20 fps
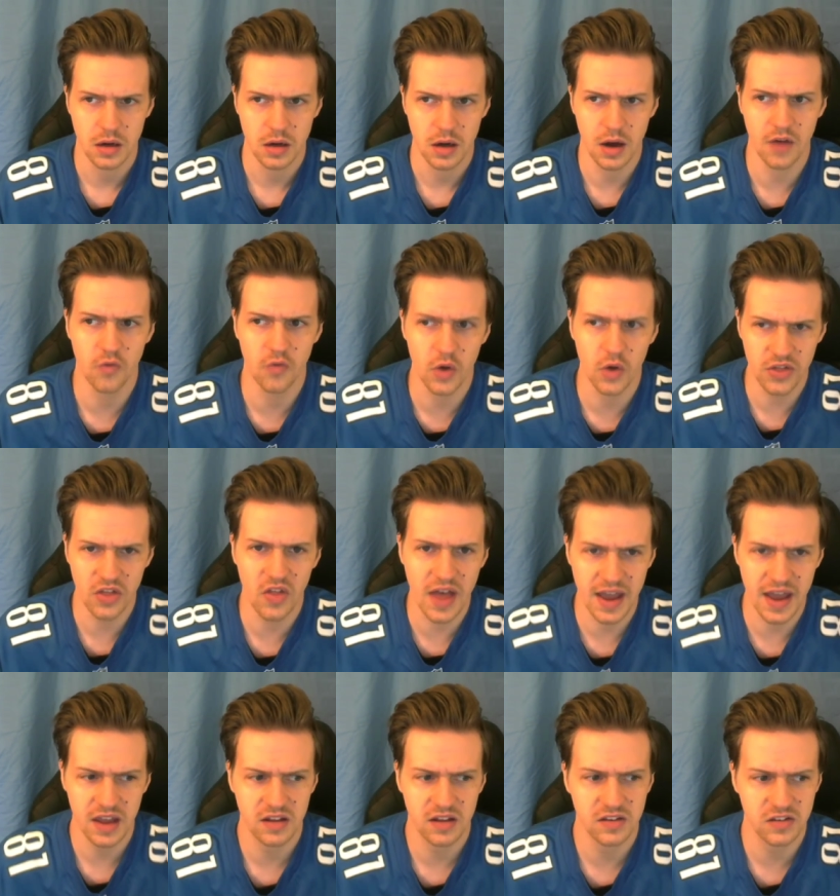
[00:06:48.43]
of what the
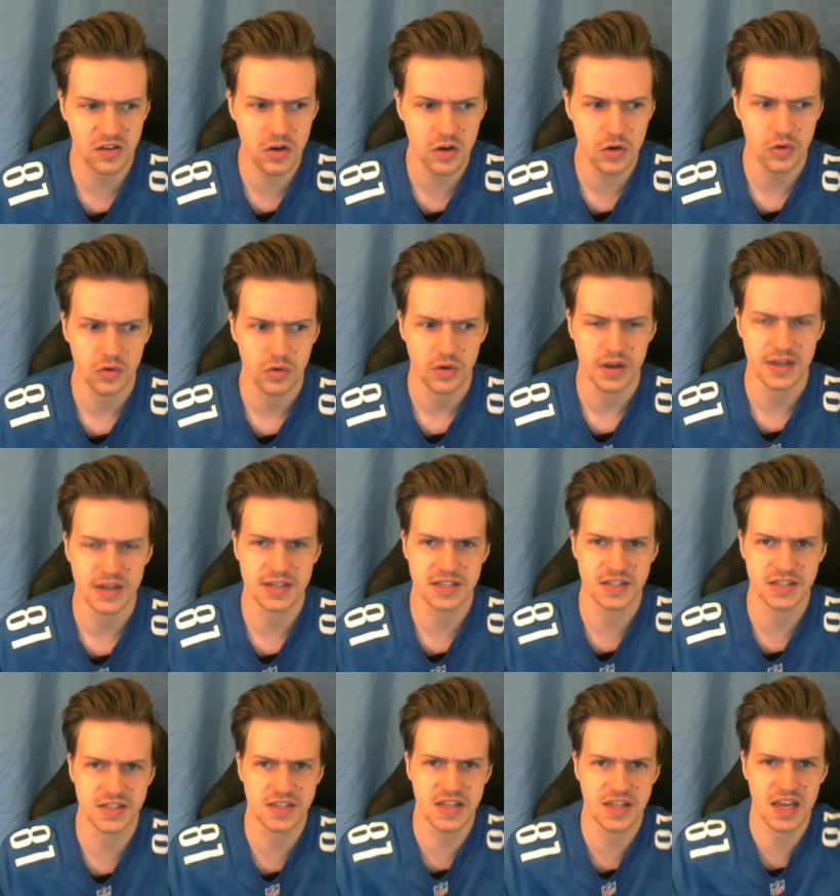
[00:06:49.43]
Lions do
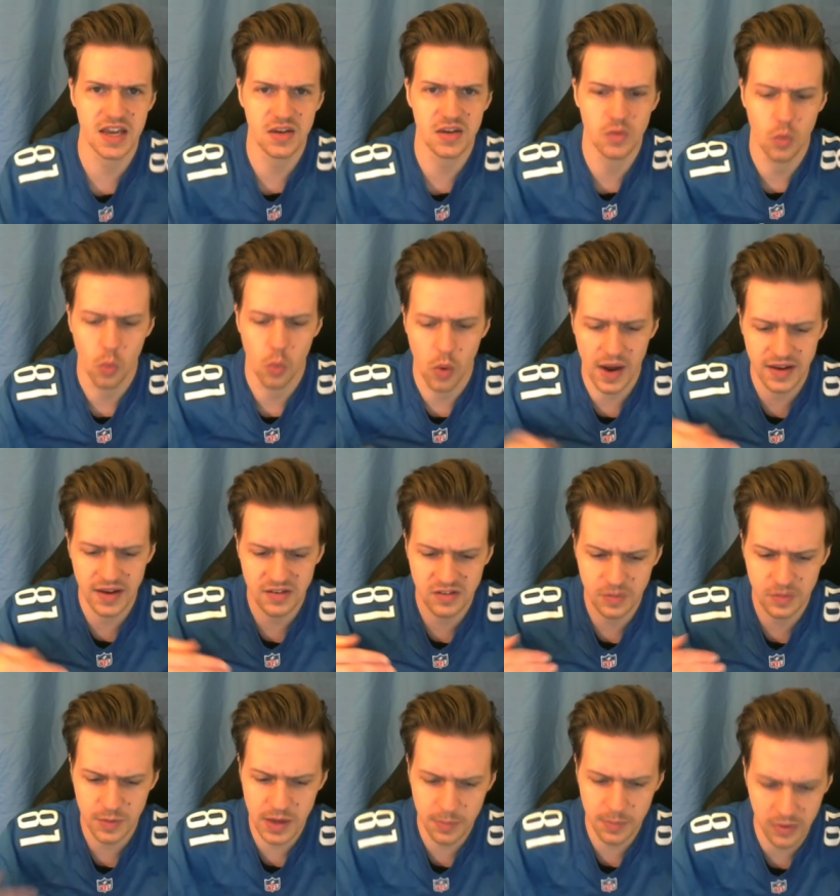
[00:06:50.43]
is they
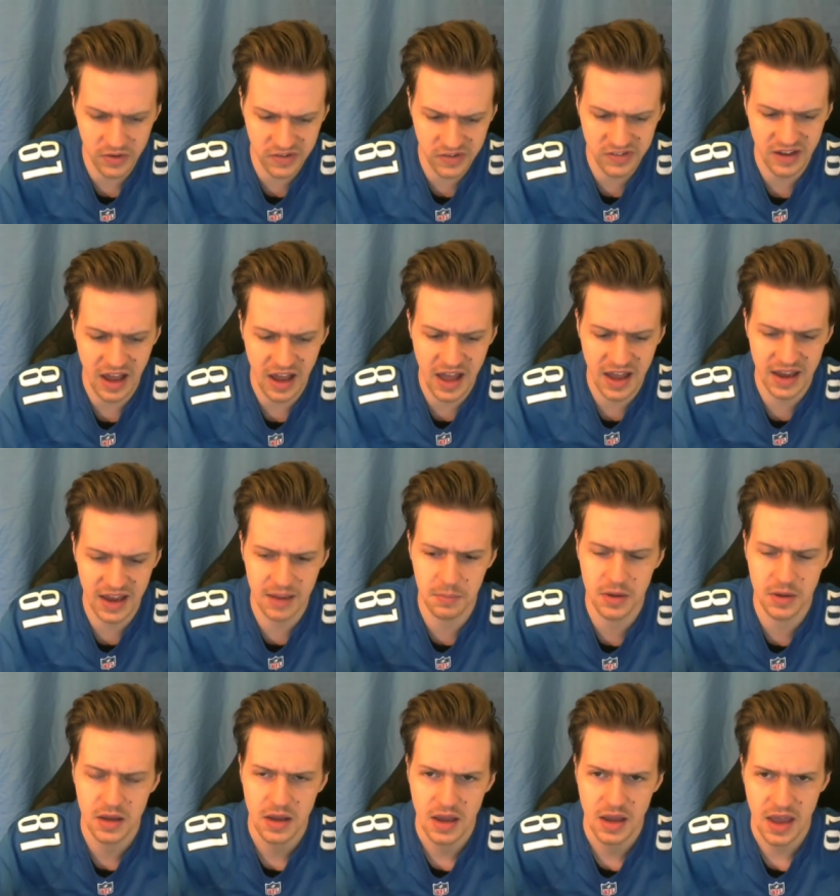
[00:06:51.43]
waste people's
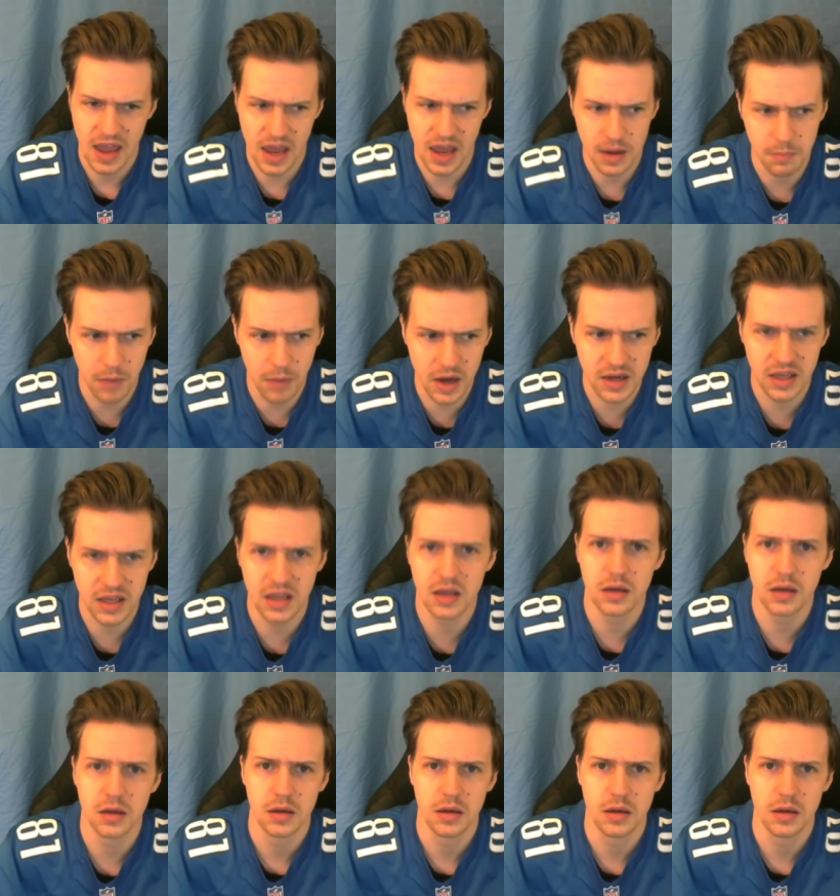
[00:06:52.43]
time and money